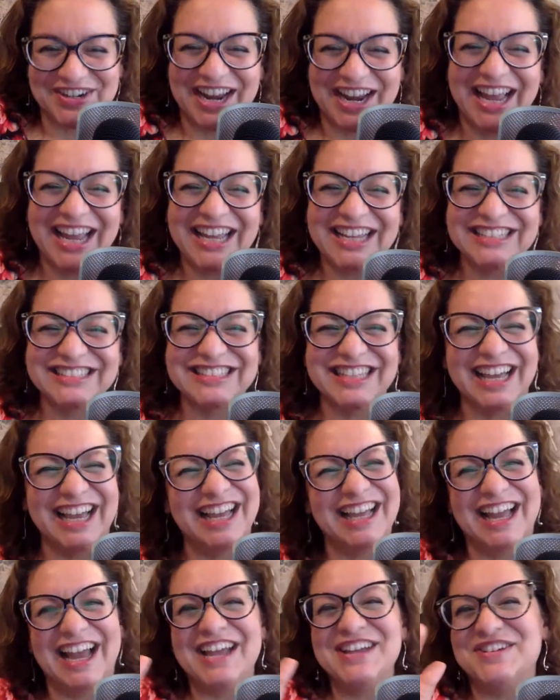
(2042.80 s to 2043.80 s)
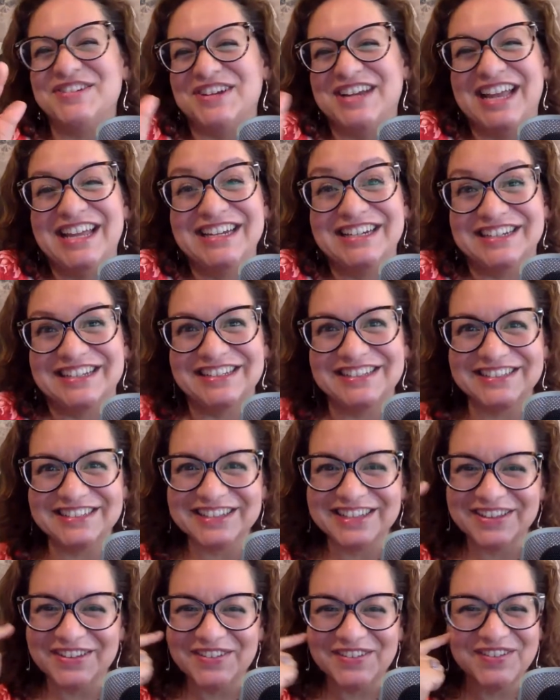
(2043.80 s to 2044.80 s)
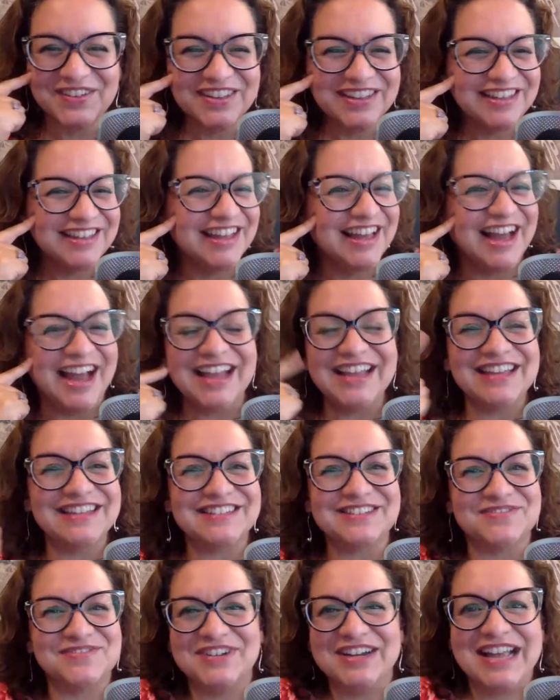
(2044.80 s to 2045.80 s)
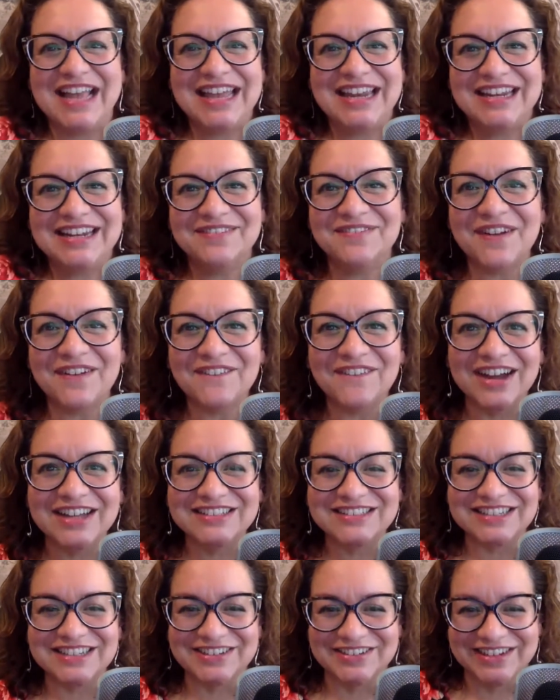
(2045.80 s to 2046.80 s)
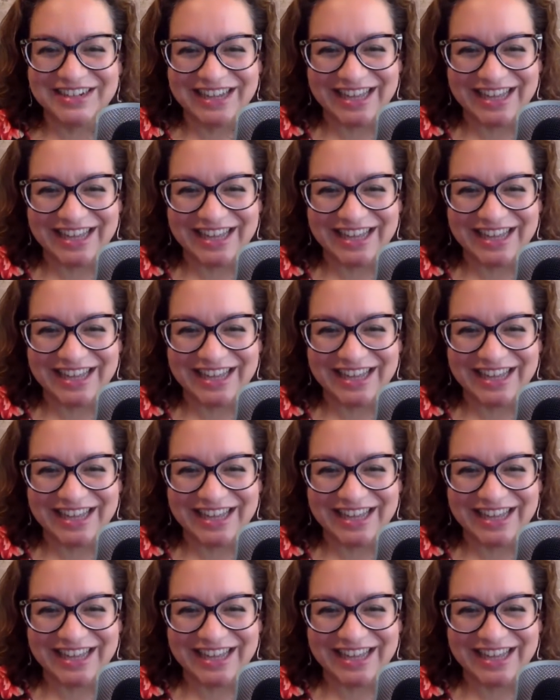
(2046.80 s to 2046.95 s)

right. I created it. I get to forget it if I want to.